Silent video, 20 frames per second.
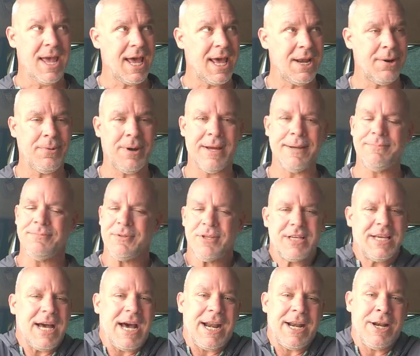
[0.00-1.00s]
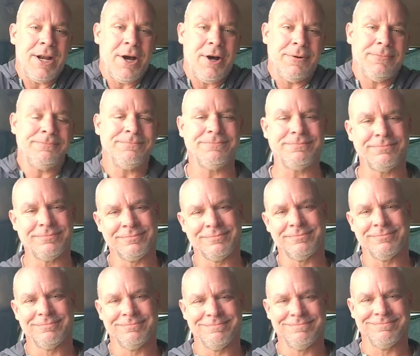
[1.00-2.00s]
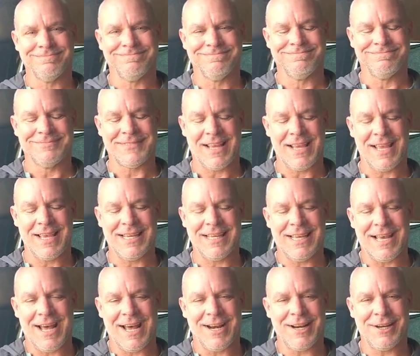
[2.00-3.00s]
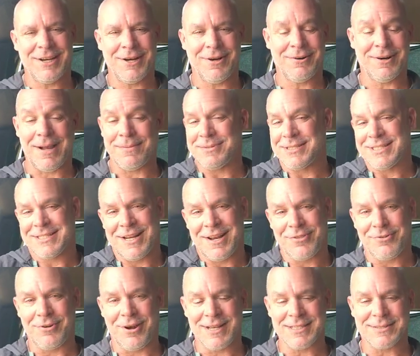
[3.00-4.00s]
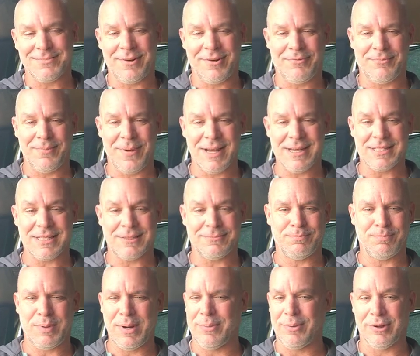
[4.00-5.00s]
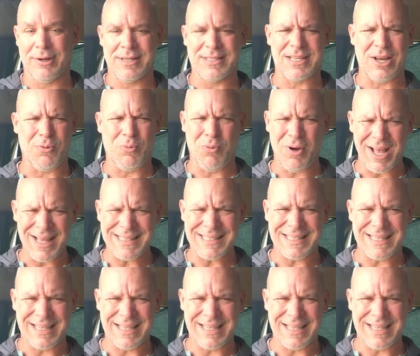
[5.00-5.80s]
Anyway, gotta know. You gotta know, and I'm just gonna throw out some information. People are gonna say, what?